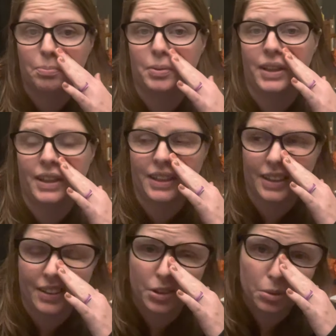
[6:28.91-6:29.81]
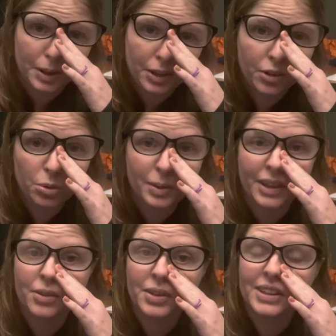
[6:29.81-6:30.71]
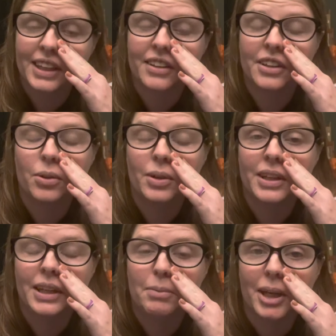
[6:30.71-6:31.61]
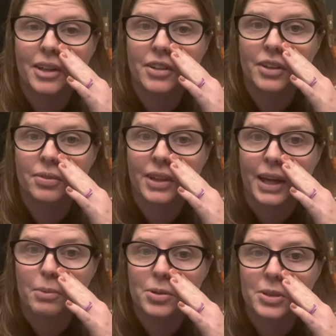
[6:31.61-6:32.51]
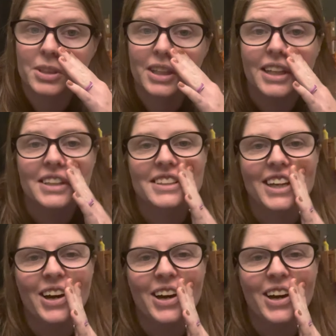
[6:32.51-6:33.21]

But I don't know about you, but I don't exactly go on eBay to look for cables. So,